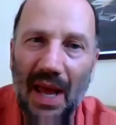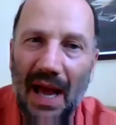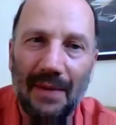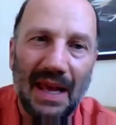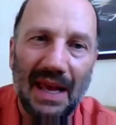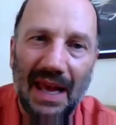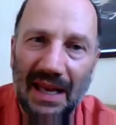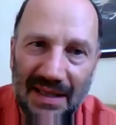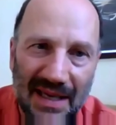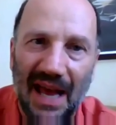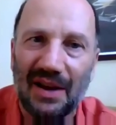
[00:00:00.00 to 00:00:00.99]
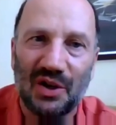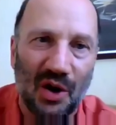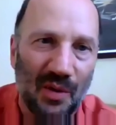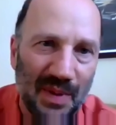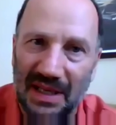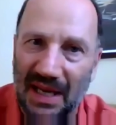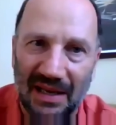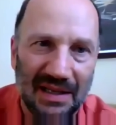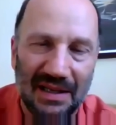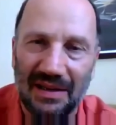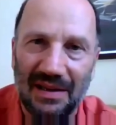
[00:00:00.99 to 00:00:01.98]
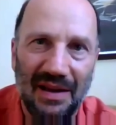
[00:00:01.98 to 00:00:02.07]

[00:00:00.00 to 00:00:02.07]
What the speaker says: we have the exact opposite.